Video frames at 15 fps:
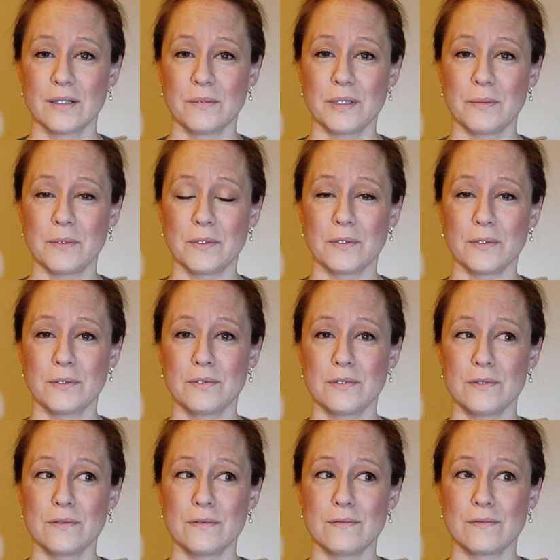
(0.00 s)
people who
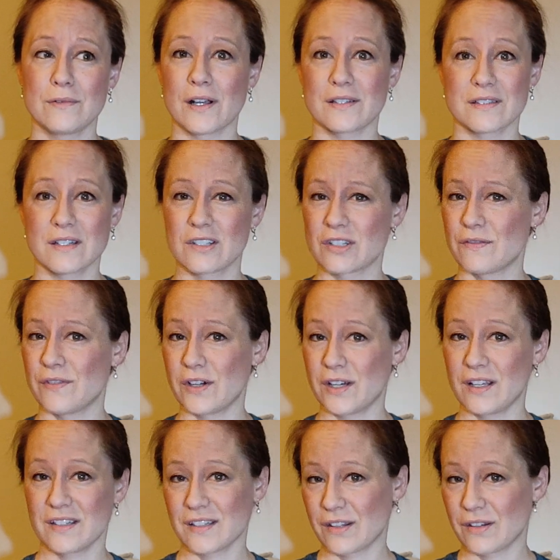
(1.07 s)
do cross-stitch and
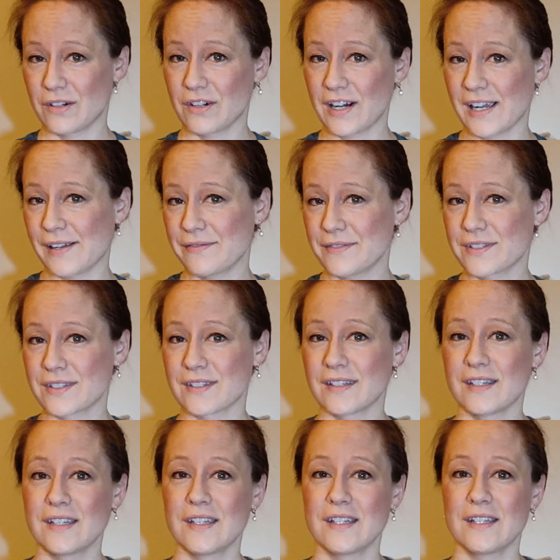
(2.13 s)
various other crafts